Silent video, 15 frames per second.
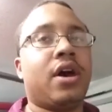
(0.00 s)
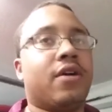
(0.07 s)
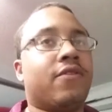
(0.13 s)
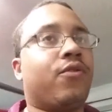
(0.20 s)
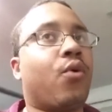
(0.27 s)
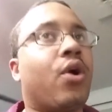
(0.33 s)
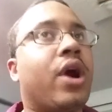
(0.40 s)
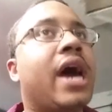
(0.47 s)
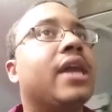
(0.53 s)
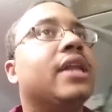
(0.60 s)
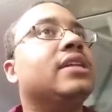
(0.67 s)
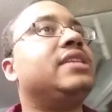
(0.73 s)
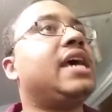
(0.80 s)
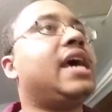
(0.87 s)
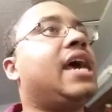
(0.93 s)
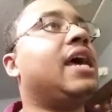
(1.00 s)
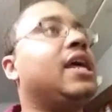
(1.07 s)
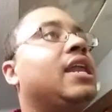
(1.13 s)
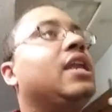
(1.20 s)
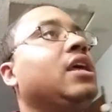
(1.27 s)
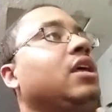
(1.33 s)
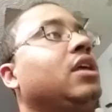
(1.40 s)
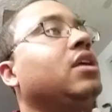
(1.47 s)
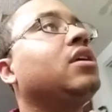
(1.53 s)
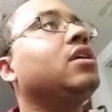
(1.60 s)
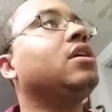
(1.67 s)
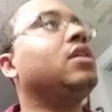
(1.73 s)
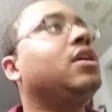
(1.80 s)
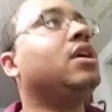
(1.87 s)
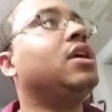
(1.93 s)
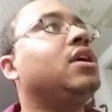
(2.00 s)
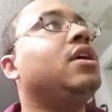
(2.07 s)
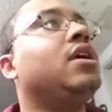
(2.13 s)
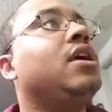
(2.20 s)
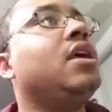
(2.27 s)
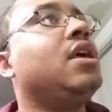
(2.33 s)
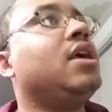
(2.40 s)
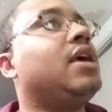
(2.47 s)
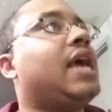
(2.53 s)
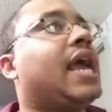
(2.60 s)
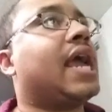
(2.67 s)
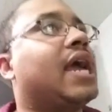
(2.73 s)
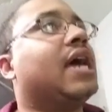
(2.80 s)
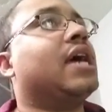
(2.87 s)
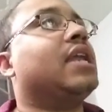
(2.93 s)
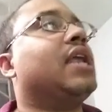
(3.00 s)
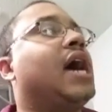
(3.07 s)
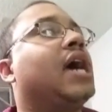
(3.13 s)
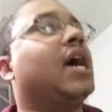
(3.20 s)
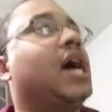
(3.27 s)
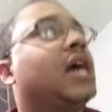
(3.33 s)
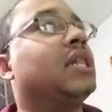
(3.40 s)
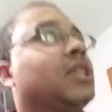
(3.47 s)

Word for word: a four out of ten. And I, I